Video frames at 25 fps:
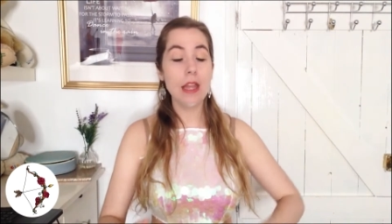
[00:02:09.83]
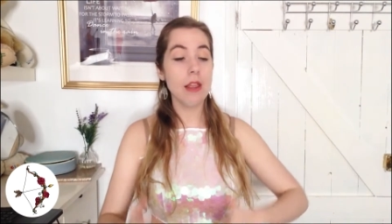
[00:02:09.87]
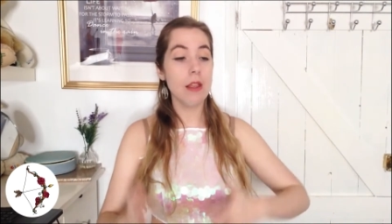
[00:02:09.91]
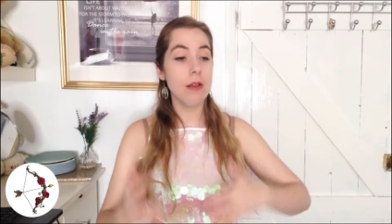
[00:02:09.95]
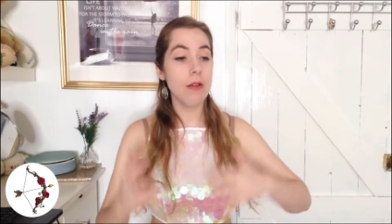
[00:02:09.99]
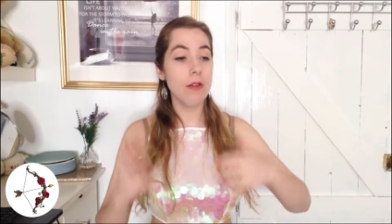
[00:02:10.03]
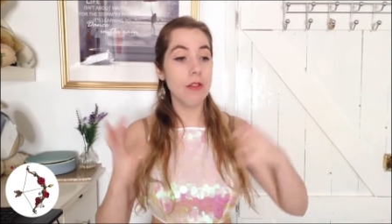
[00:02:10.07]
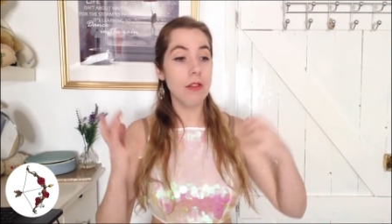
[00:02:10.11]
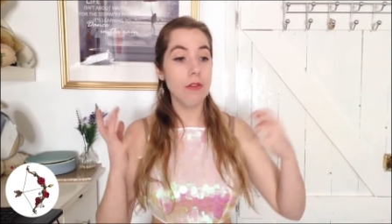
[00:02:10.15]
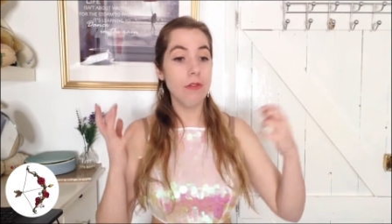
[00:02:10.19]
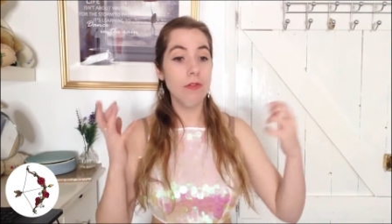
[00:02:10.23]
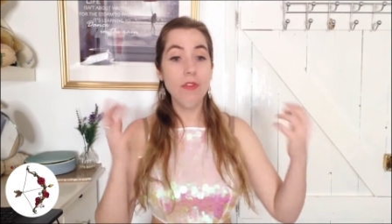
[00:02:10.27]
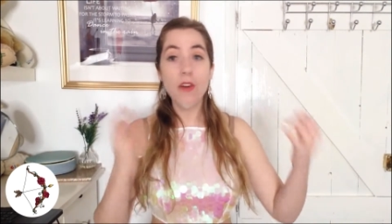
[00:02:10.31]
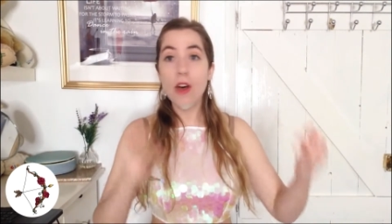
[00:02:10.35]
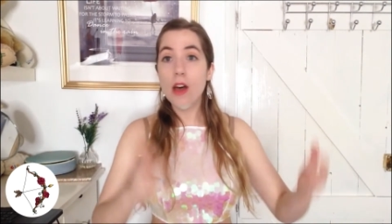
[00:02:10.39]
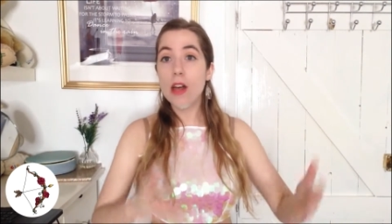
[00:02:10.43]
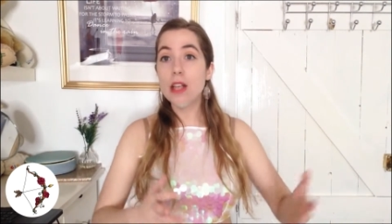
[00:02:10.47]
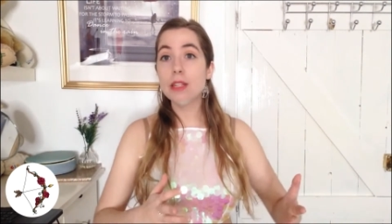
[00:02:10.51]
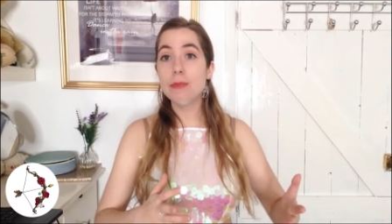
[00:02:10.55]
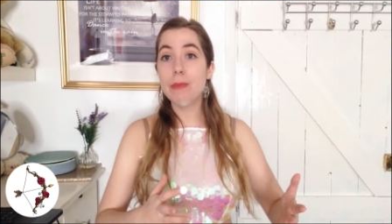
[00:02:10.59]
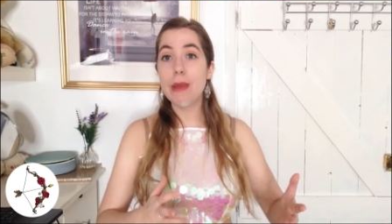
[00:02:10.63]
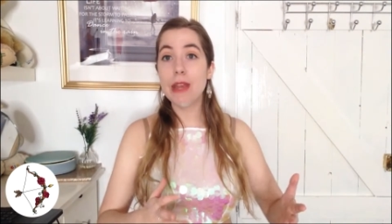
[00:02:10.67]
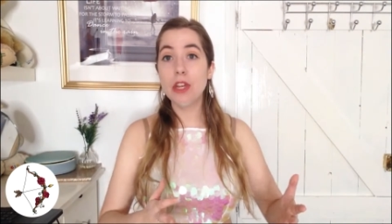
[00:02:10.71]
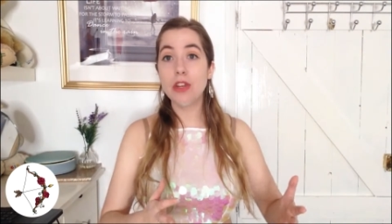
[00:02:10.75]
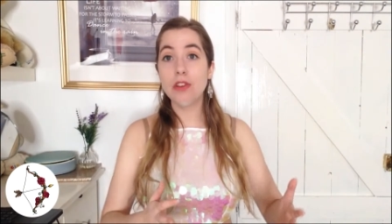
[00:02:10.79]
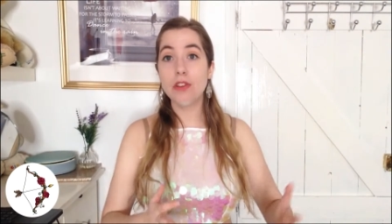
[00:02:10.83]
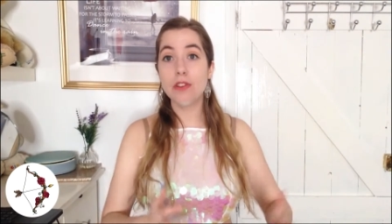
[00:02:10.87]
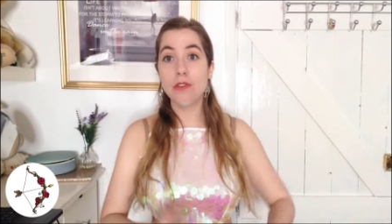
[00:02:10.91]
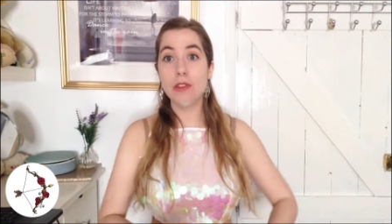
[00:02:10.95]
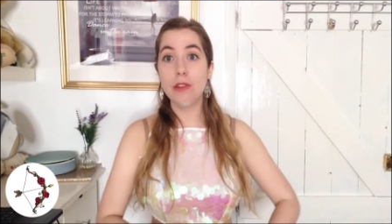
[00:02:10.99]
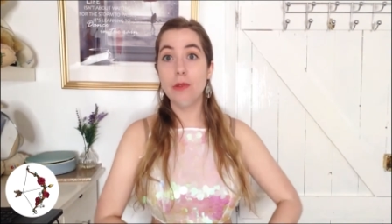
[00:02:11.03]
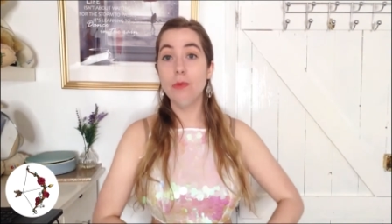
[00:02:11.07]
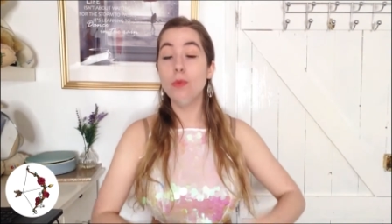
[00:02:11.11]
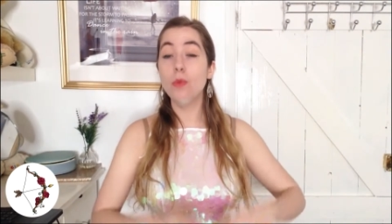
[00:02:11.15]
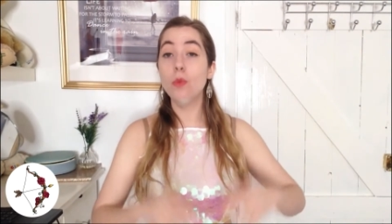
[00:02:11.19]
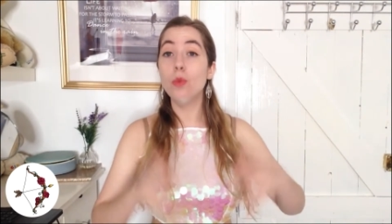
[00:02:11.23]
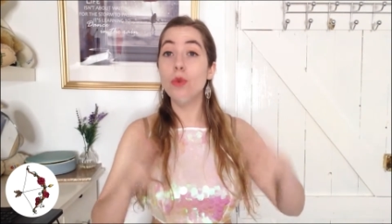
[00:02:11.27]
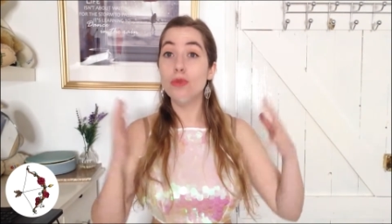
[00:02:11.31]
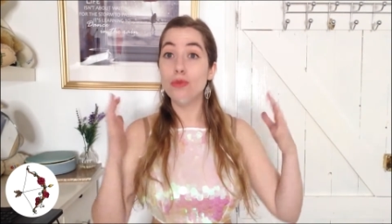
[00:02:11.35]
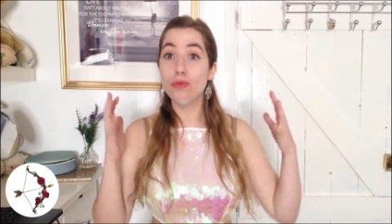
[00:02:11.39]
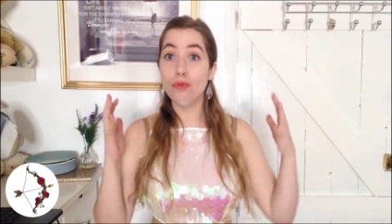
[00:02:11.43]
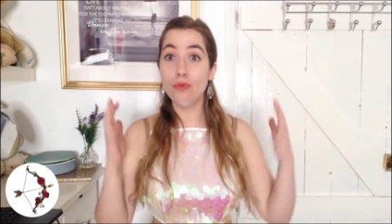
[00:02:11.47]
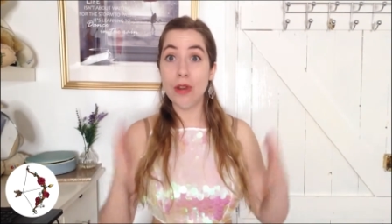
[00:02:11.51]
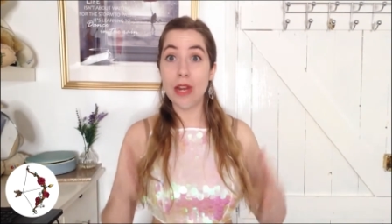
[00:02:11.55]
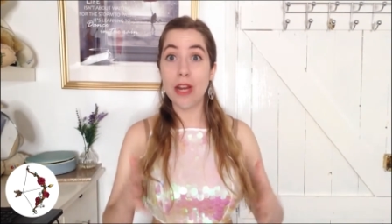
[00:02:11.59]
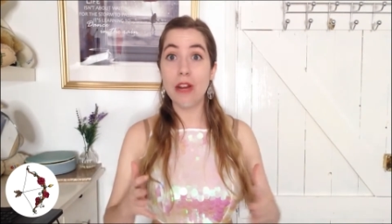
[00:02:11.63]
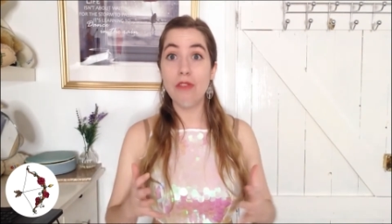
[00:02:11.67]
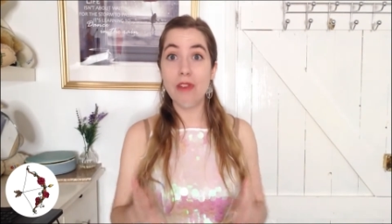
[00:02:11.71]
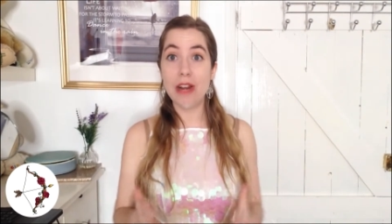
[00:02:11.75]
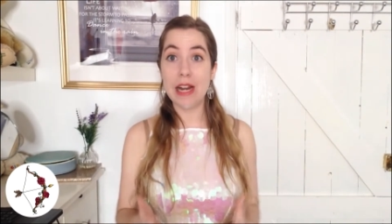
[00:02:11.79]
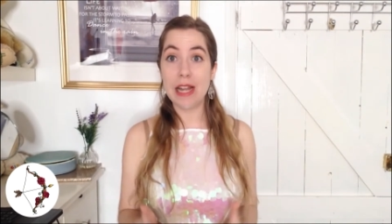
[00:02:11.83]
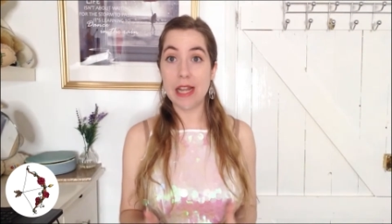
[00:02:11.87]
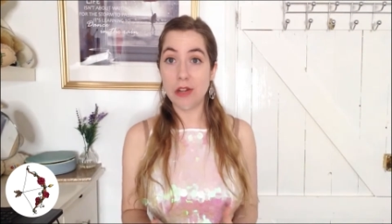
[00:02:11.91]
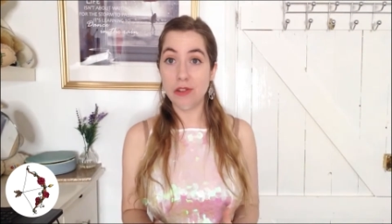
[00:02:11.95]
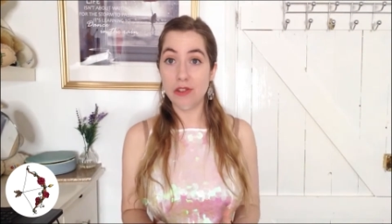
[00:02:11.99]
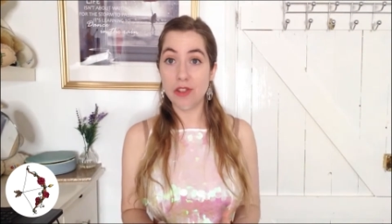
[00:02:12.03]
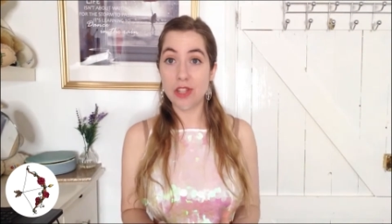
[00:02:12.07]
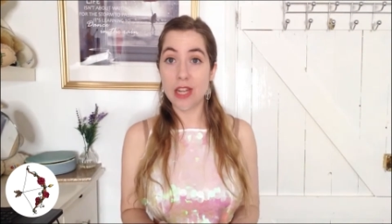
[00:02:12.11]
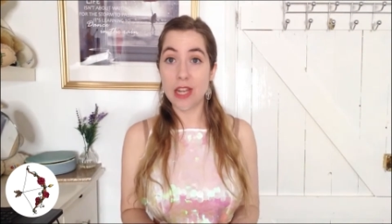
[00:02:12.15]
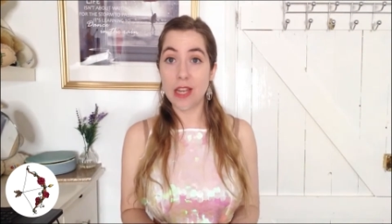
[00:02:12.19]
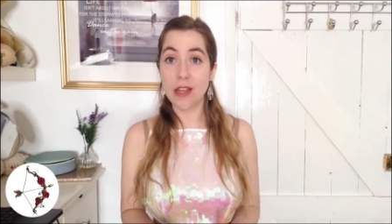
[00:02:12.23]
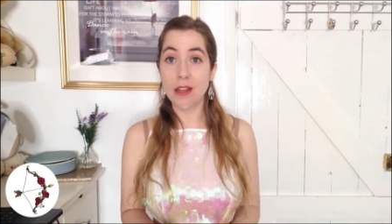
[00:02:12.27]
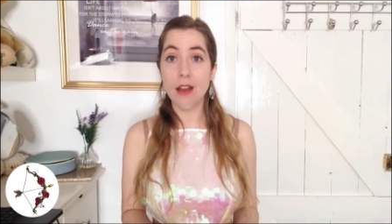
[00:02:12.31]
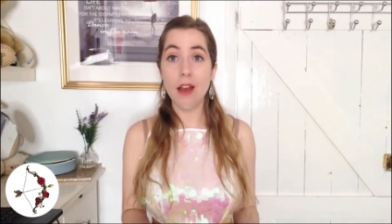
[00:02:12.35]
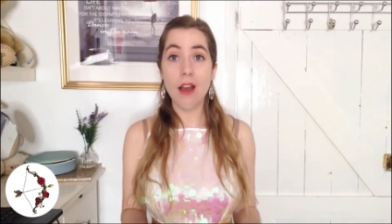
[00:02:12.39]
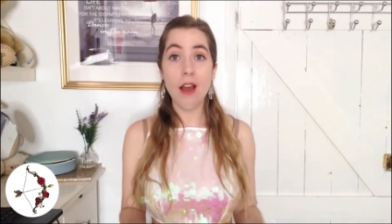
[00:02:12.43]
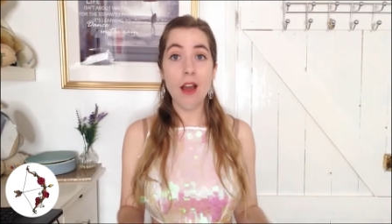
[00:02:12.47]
The first Matrix film was really interesting.